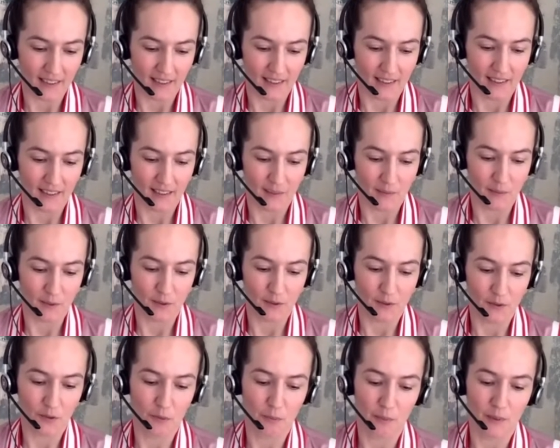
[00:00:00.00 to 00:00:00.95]
And I want
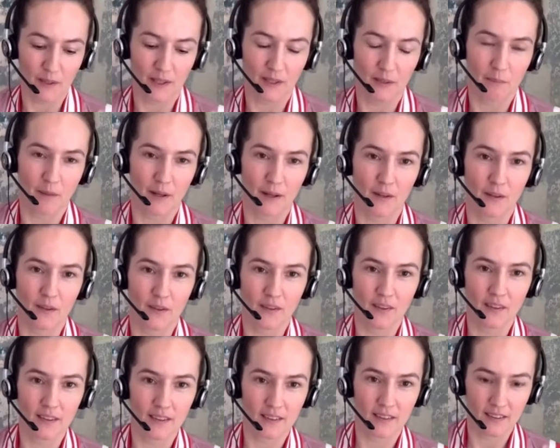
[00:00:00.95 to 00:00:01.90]
to speak about
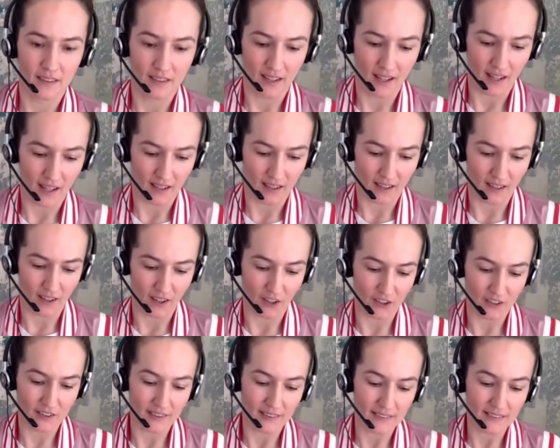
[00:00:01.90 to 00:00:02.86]
the
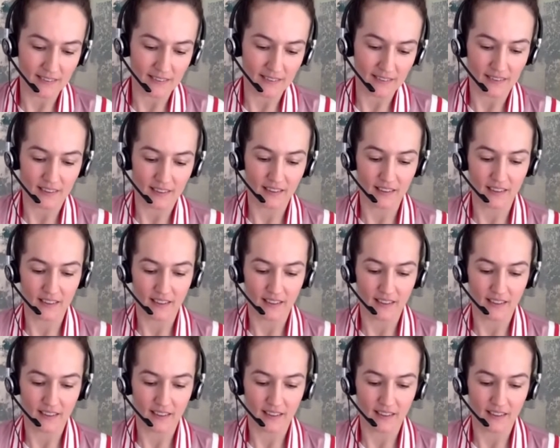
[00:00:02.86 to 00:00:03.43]
artistic